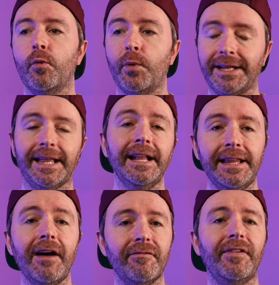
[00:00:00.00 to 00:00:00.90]
we did
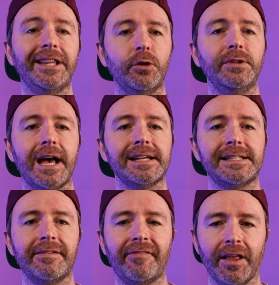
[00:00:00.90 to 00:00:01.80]
have video
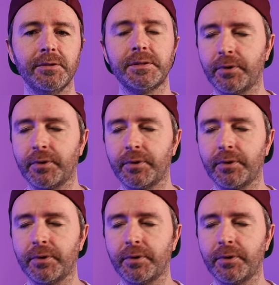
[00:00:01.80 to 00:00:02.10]
nasty films,